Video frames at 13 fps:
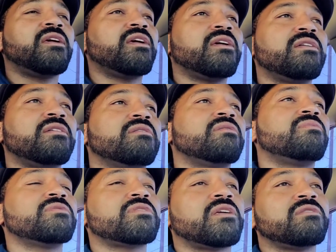And
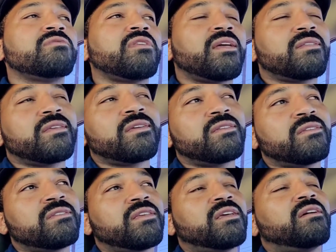once I do that,
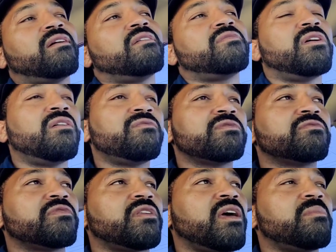then then I'll have an
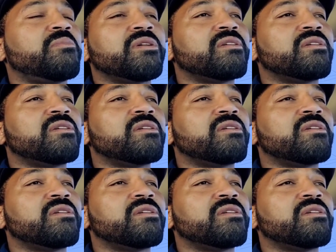office for that.